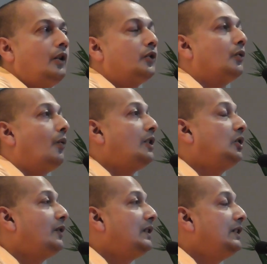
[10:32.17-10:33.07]
So
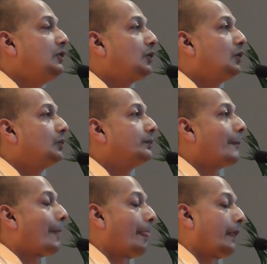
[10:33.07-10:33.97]
what do we need to do?
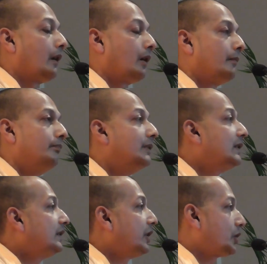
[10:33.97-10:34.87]

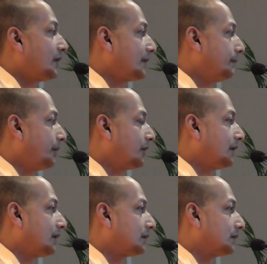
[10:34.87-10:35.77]
Meditation is
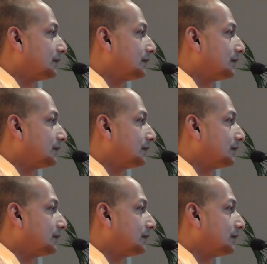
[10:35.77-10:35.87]
important.